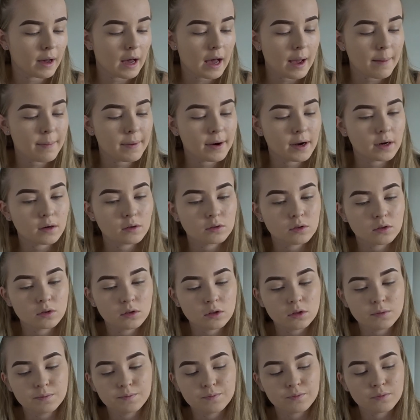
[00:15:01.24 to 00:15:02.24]
my eyebrows
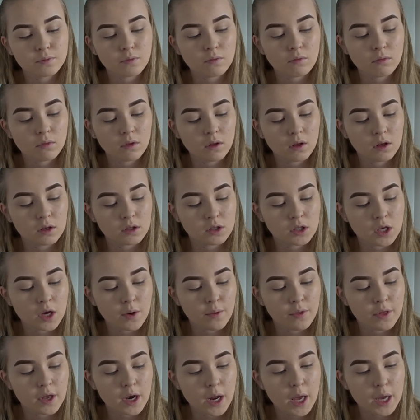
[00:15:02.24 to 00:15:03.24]
done.
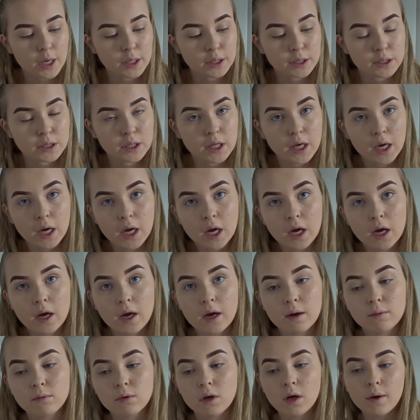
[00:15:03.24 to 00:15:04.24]
So the next thing
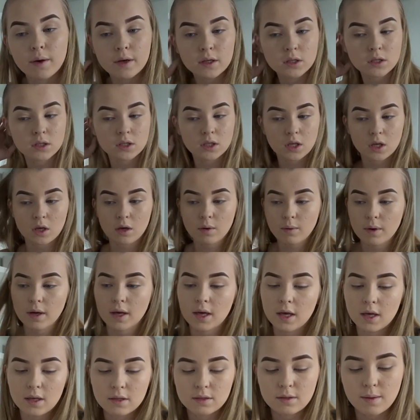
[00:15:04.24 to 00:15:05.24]
I'm going to do
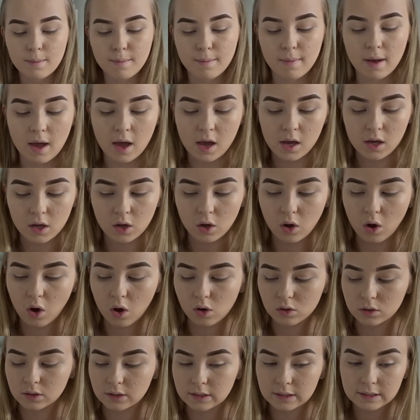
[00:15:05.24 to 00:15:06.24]
is my
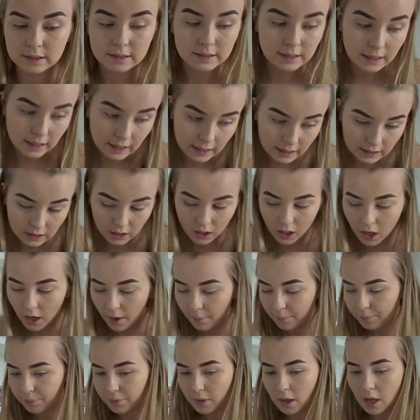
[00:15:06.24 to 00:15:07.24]
concealer.
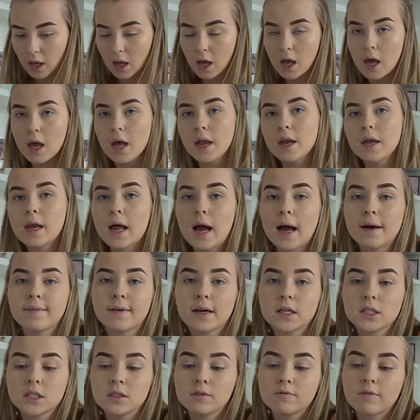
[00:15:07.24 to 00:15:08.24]
Now I've
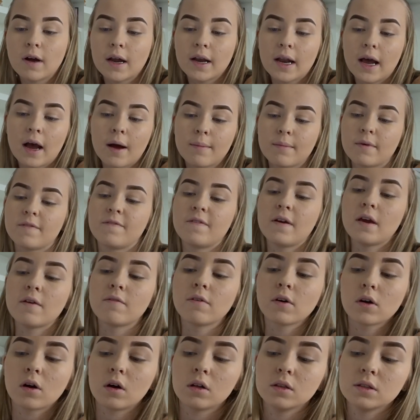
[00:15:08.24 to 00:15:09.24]
actually ran out of my
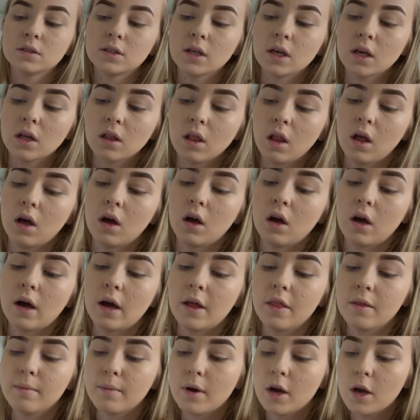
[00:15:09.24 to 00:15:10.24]
favourite concealer
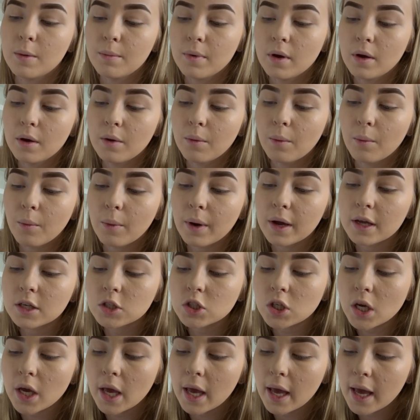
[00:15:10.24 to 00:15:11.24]
at the moment,
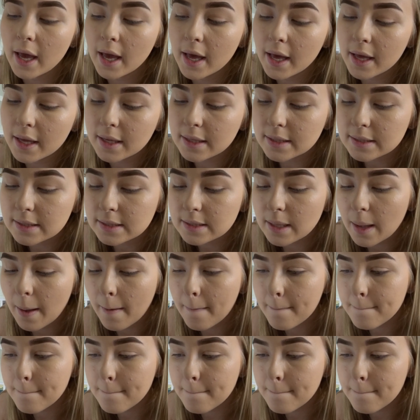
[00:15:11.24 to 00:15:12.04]
which is